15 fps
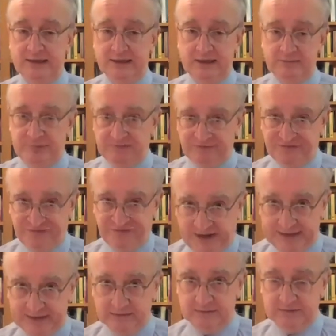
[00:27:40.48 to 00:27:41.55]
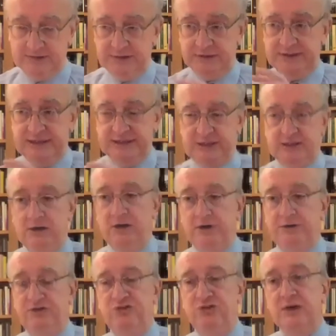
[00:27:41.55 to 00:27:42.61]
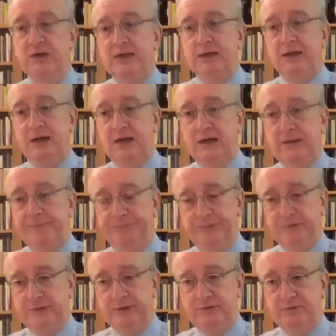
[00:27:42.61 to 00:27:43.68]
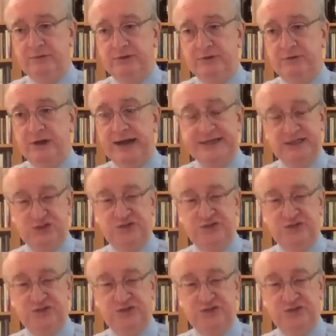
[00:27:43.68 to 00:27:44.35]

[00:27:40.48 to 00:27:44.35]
but failed to dislodge um, the, the Knights of